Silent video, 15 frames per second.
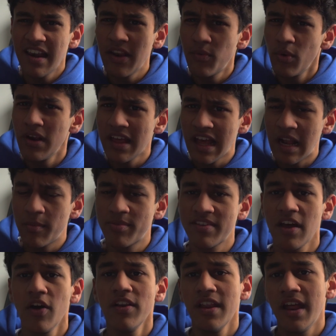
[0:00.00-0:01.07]
It really helps
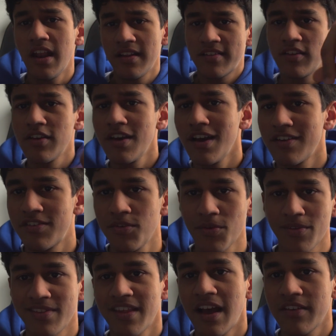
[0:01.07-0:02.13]
out, and I'll see you guys
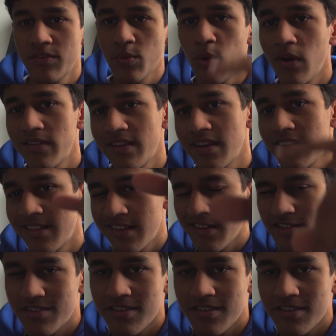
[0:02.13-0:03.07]
soon. Thanks for watching. Cheers.